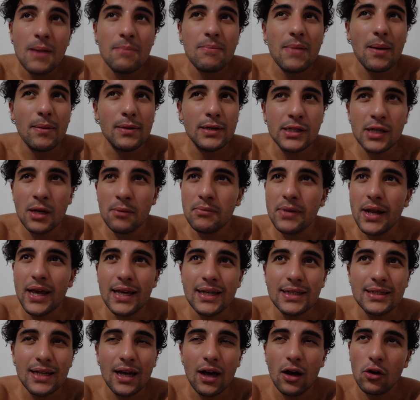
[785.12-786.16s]
Maybe some
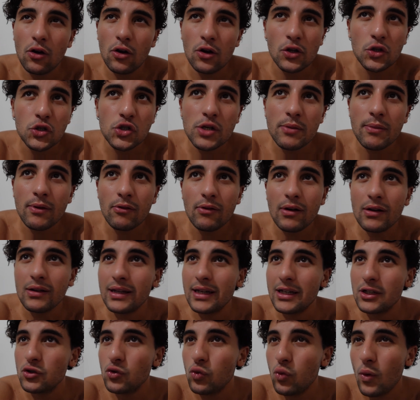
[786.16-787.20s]
days I'll go to the gym at around
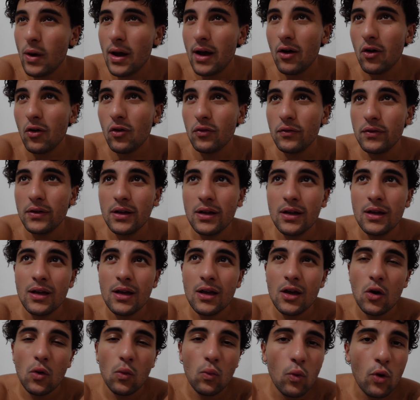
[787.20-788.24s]
like 12,
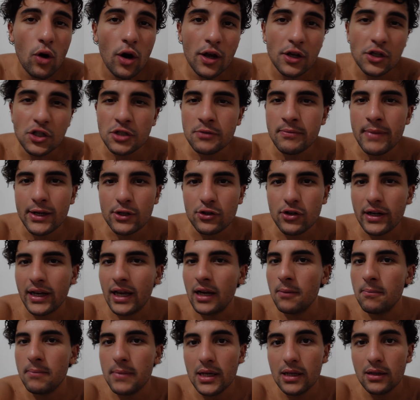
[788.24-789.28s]
1, just make sure I get
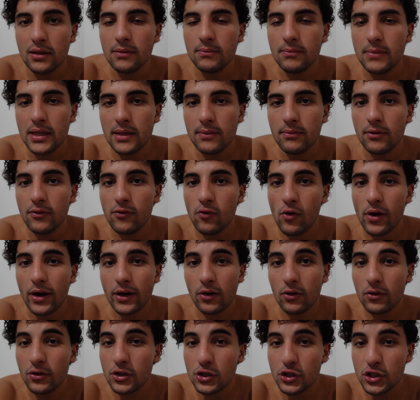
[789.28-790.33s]
a meal in me before I
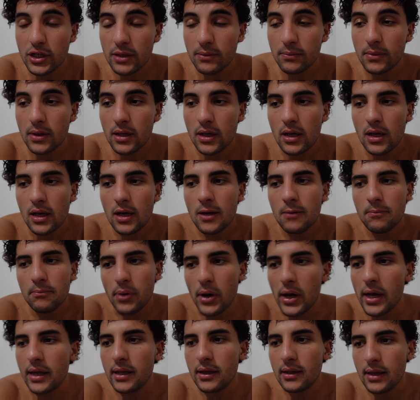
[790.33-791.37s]
go to the gym.
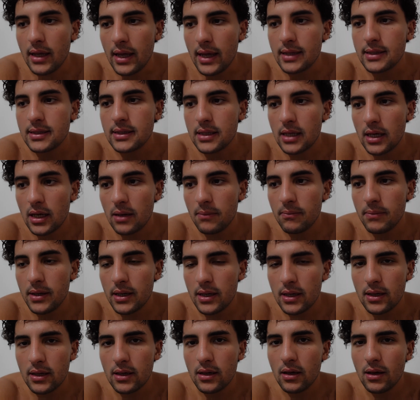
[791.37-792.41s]
But it's going to
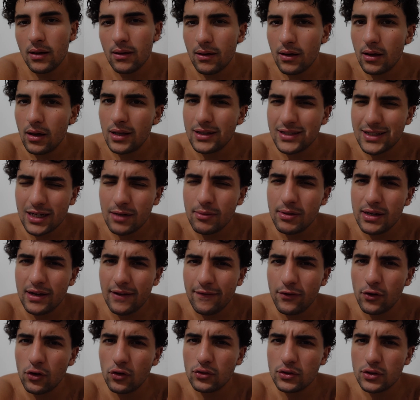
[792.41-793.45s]
be
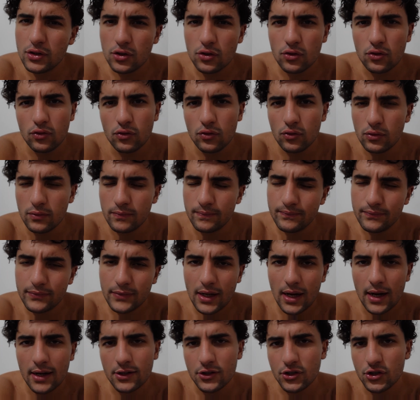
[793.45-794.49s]
difficult to
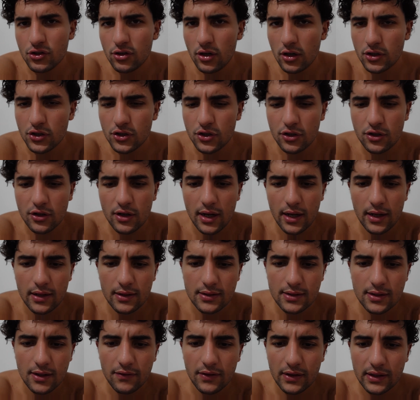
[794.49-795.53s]
kind of structure and
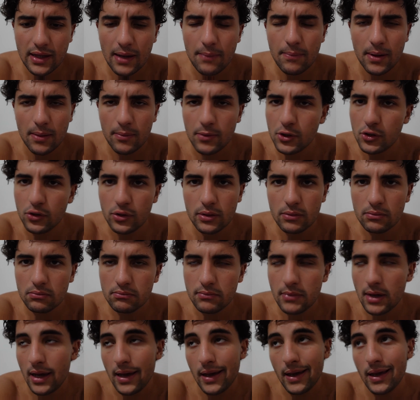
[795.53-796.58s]
stuff like that, but I'm going to do it.
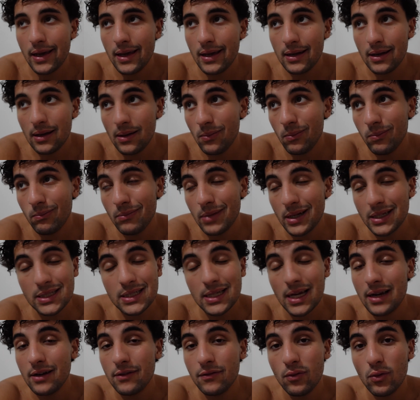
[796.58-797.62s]
And I'm
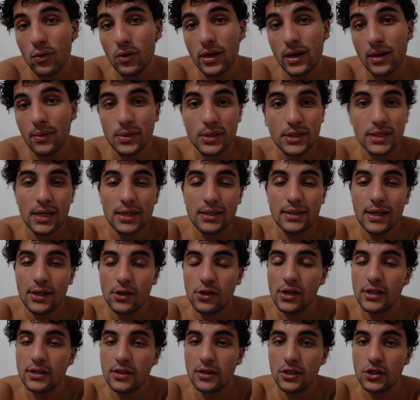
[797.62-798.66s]
excited for it, and I'm excited to take
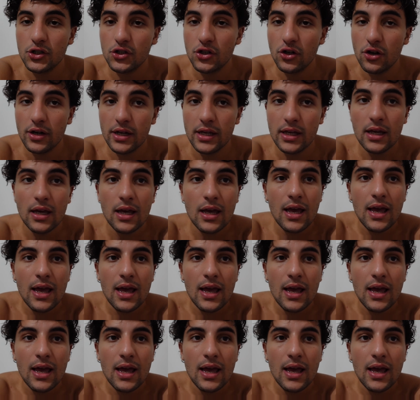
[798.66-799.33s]
you guys on this journey.